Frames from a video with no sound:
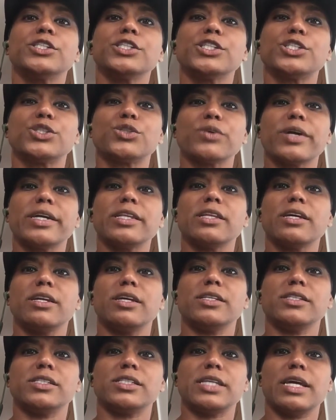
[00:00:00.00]
to
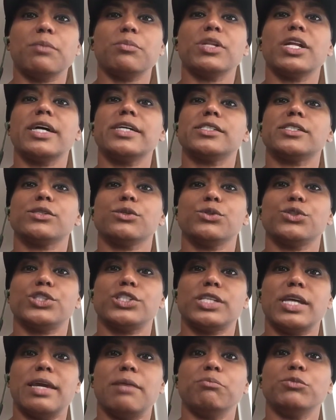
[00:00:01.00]
strengthen and stabilize
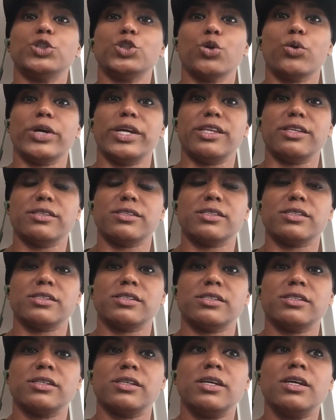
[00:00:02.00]
those same
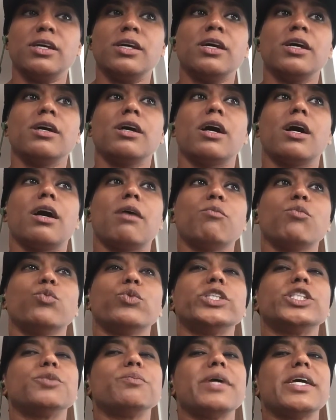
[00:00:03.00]
joints,
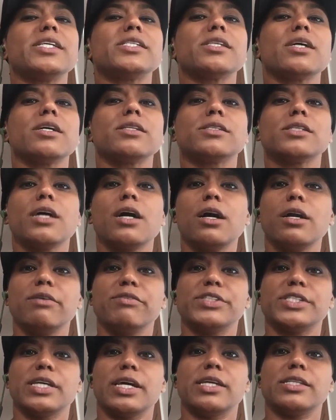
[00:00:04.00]
which makes a ton
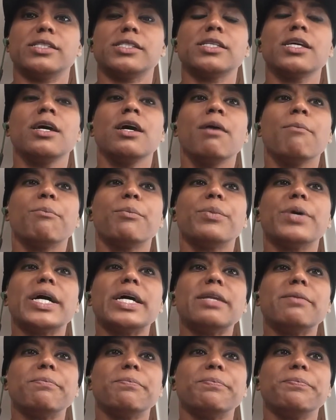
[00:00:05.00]
of sense.
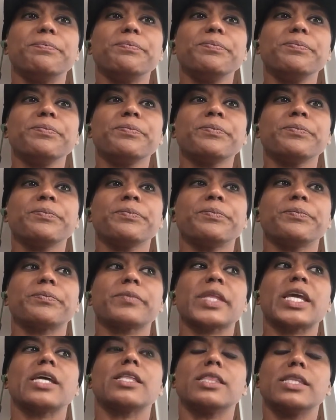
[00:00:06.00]
But
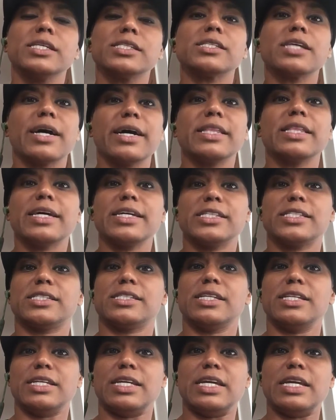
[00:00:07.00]
this
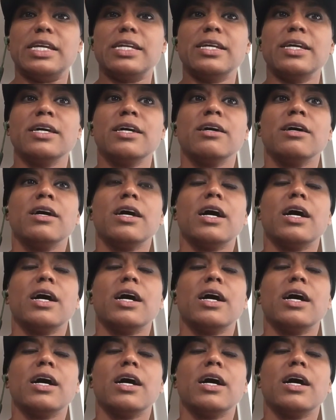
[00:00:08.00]
highlights the need